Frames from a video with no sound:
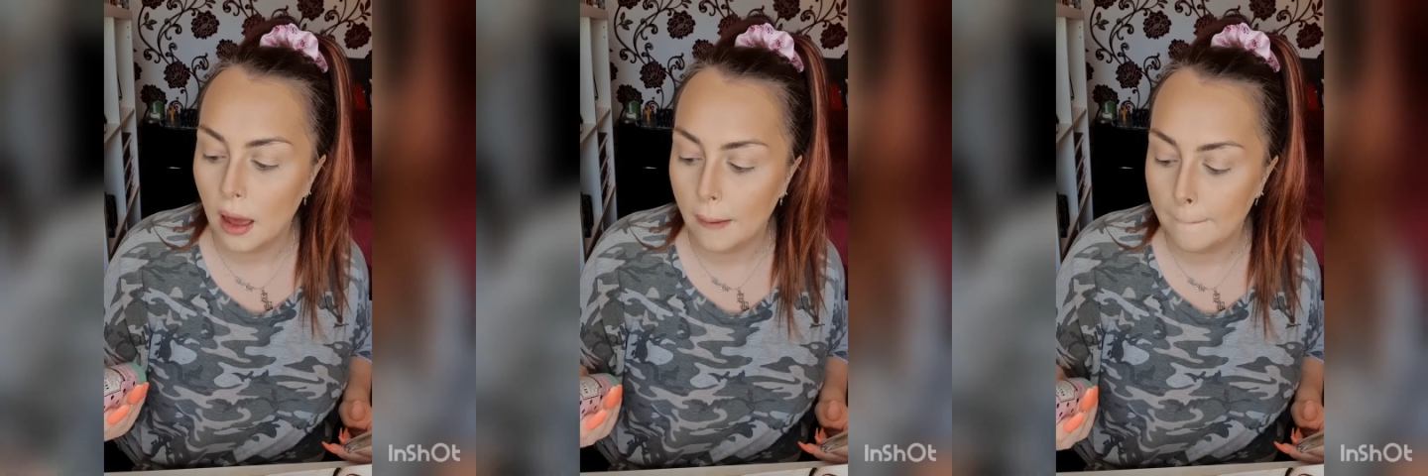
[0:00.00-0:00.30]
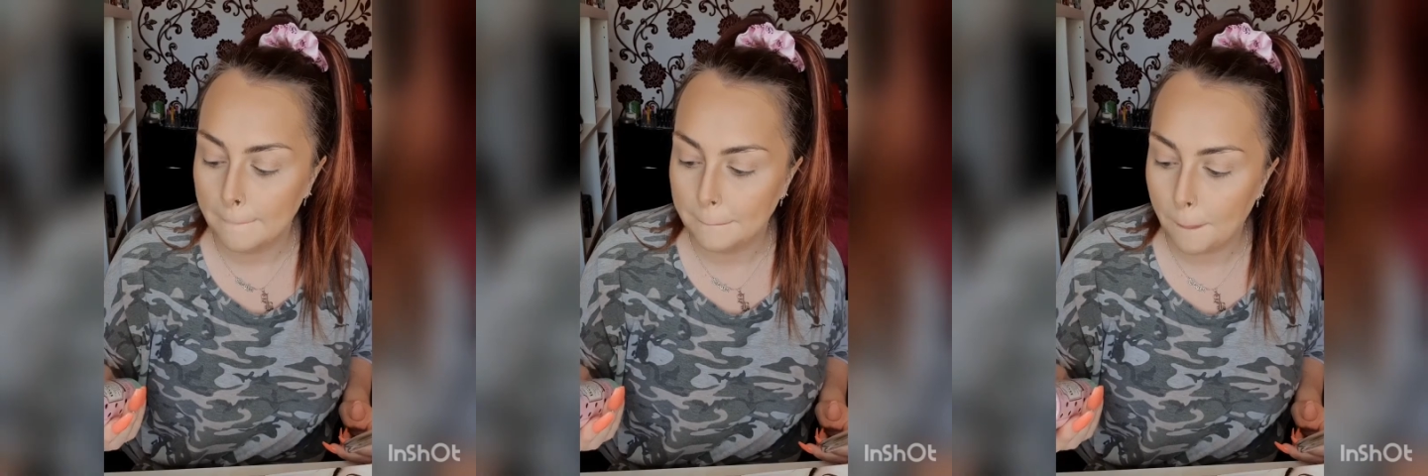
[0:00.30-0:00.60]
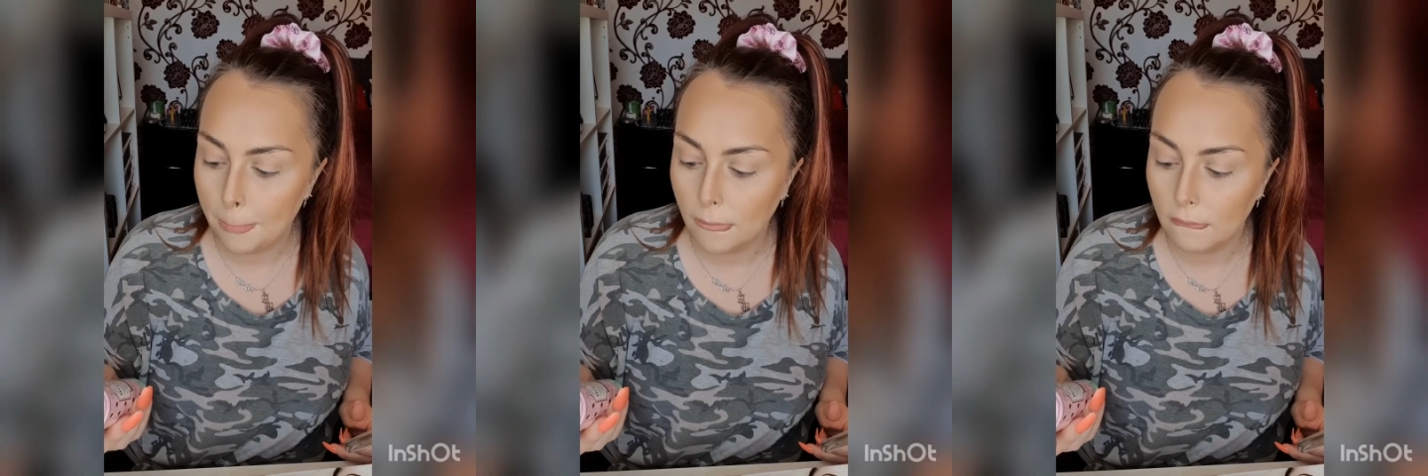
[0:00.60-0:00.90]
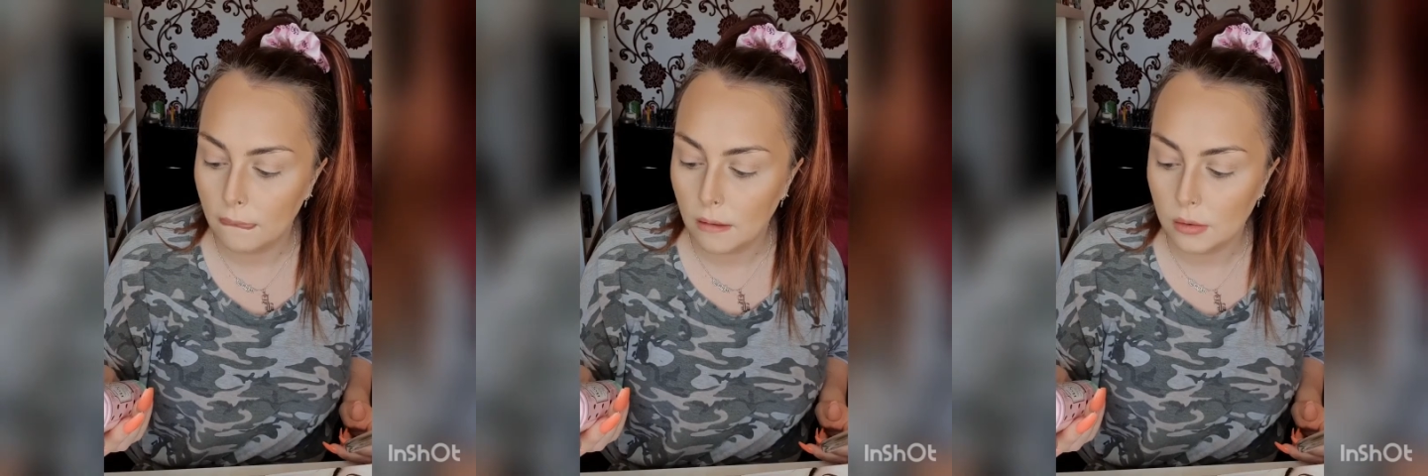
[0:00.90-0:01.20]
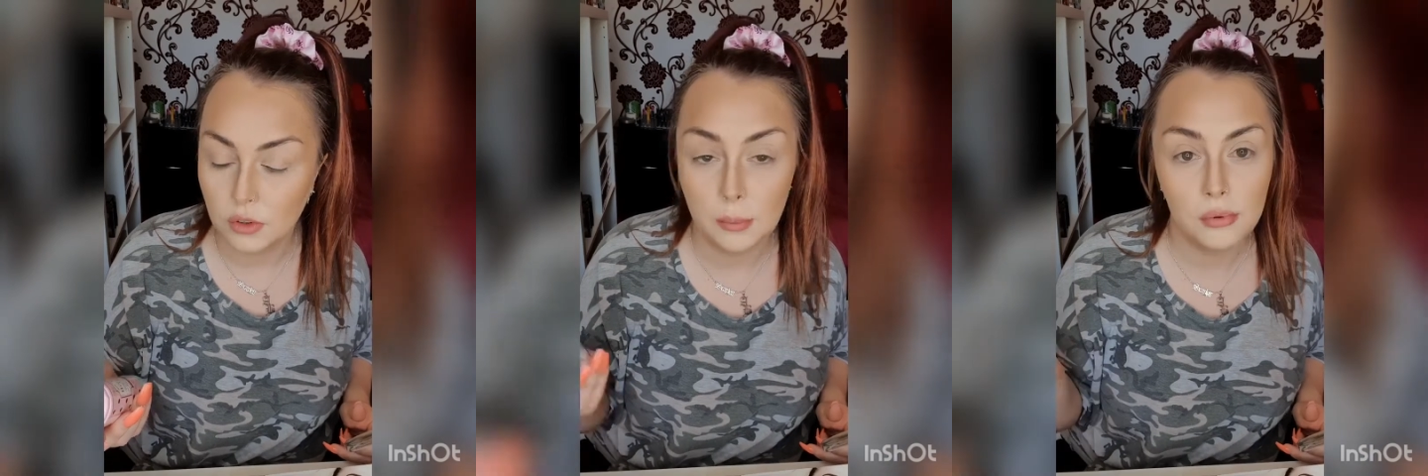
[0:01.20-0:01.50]

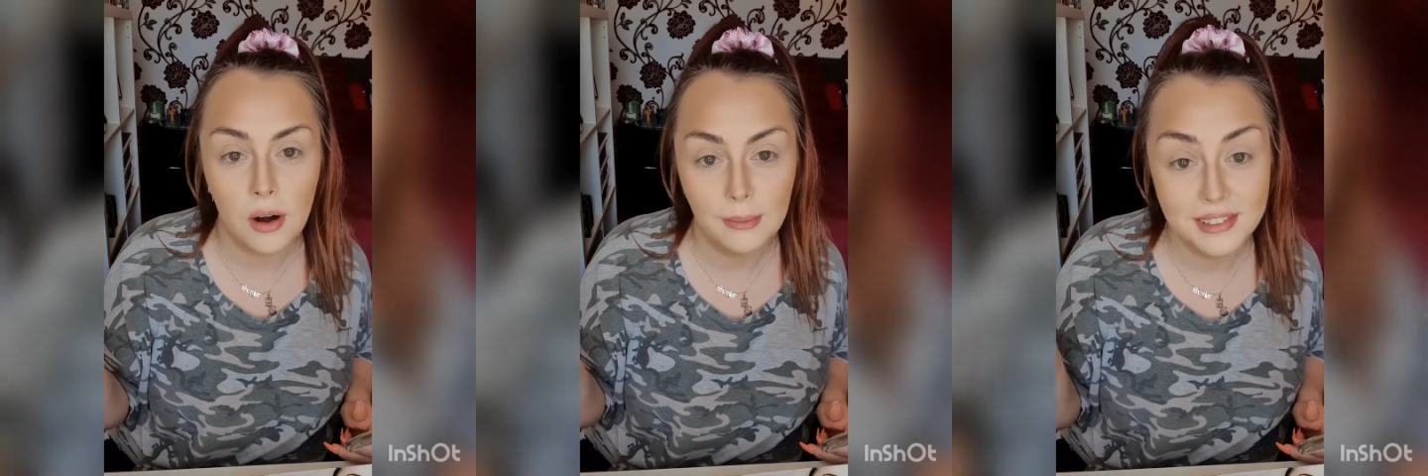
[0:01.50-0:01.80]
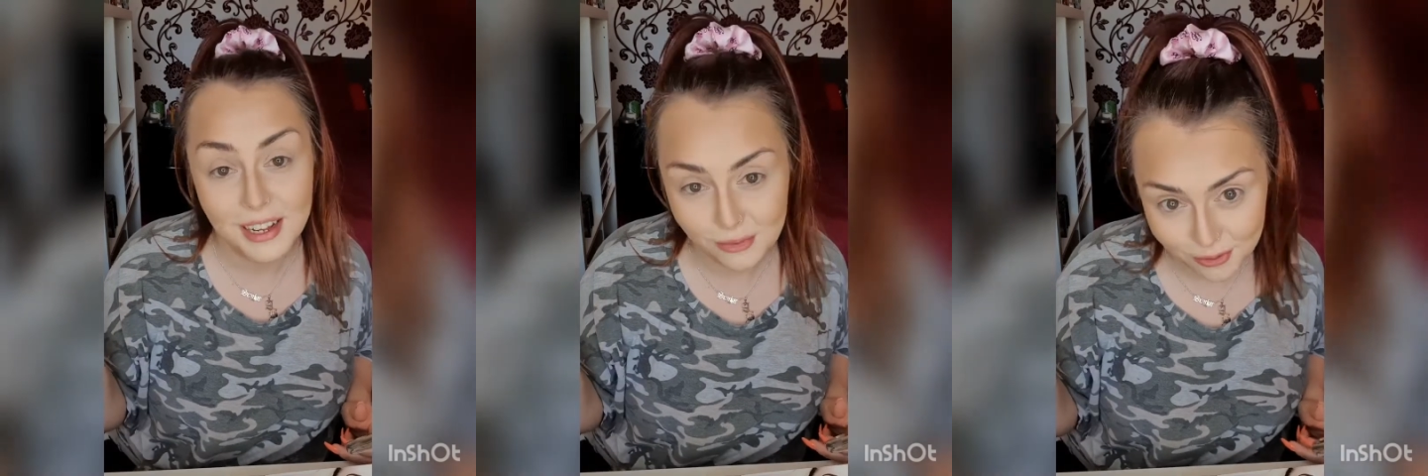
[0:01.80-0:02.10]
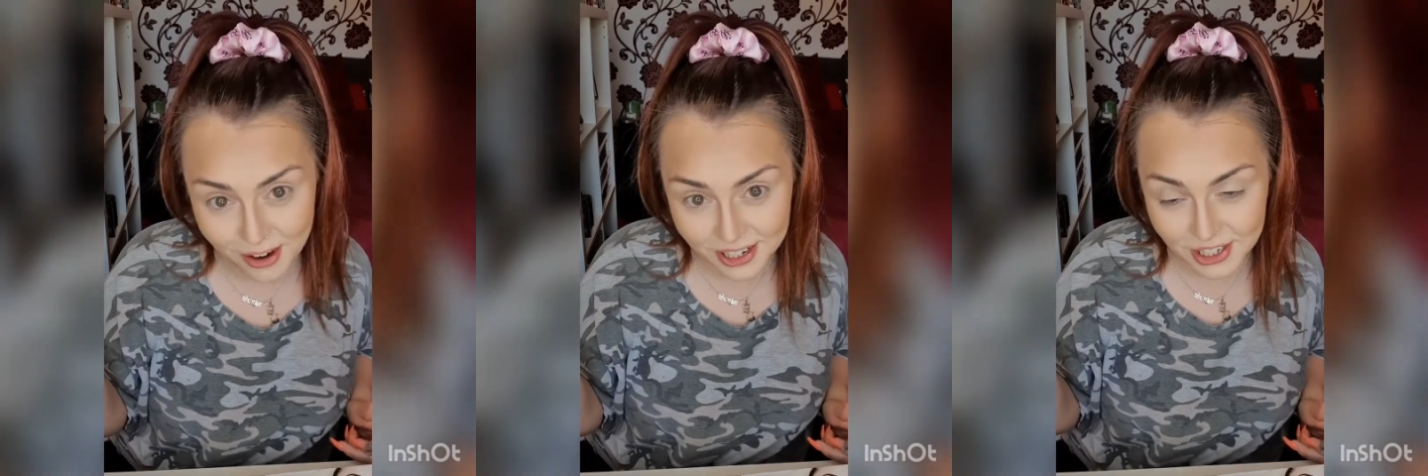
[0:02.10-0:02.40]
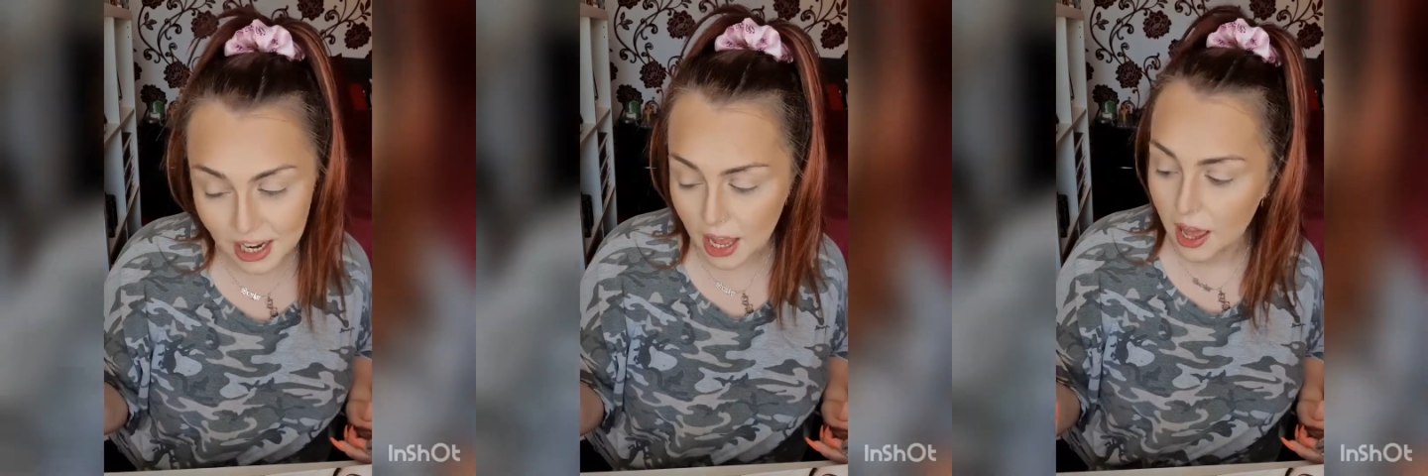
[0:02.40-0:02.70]
Sorry, prime, set and refresh.